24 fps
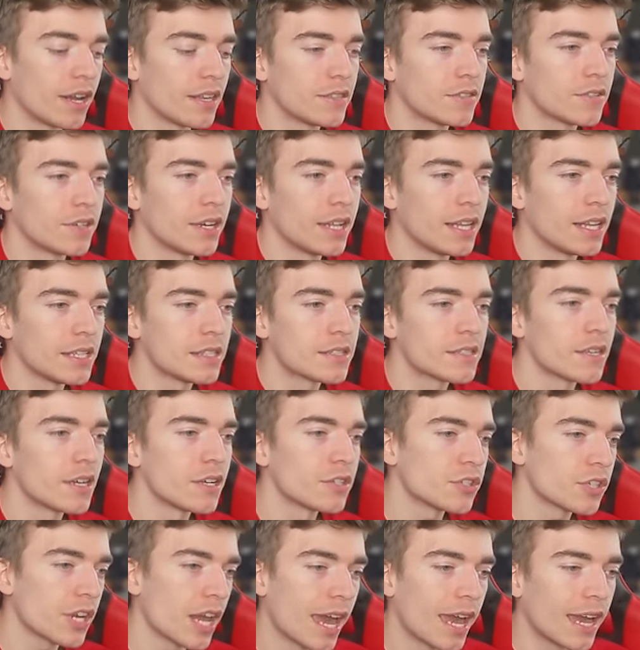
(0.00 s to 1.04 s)
right, so now let's
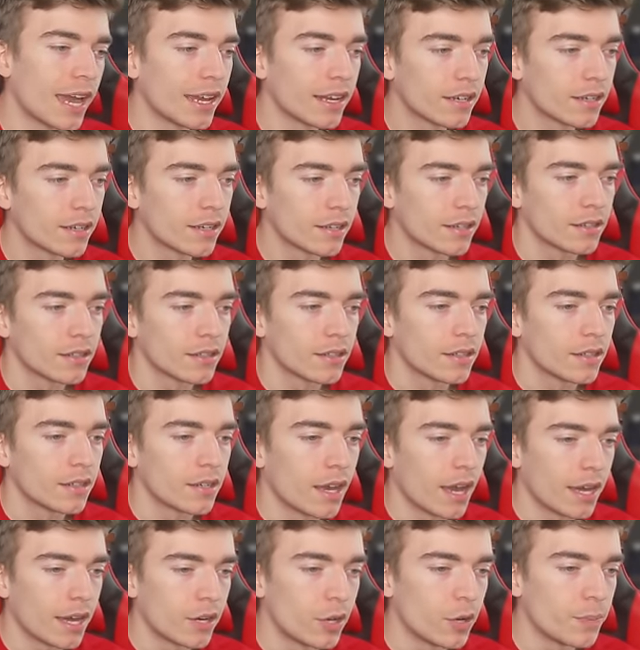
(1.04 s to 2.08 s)
search egg.
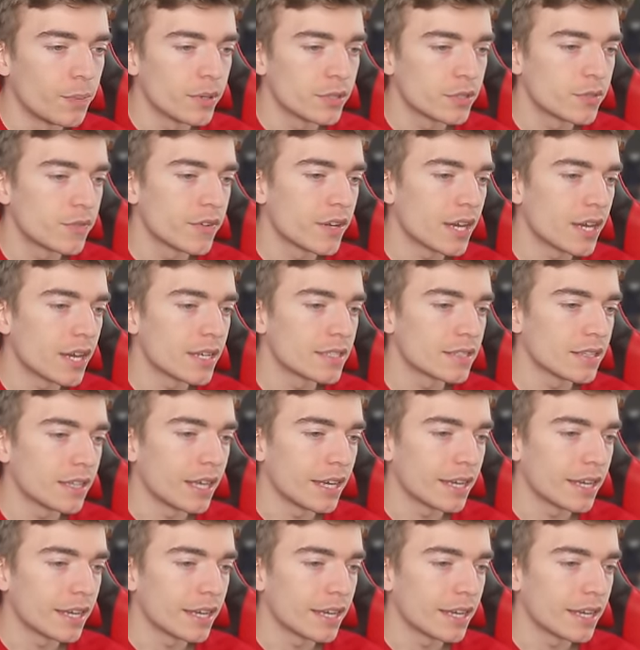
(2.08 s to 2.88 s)
I know a bunch of you guys